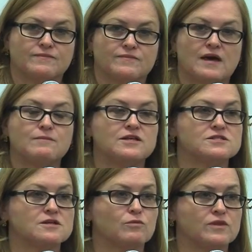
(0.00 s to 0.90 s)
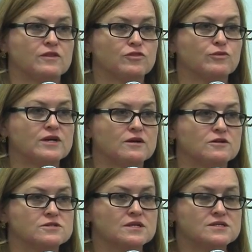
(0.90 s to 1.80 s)
That means that within 3
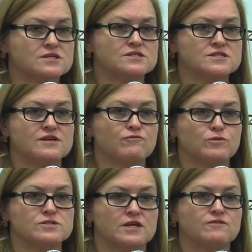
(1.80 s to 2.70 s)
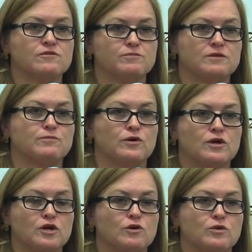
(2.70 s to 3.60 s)
years, 67% of the people
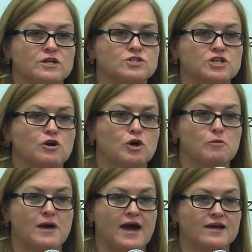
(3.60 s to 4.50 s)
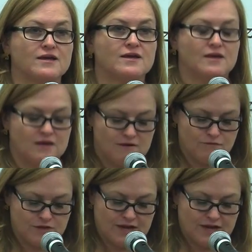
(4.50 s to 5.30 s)
who were in jail go back. For the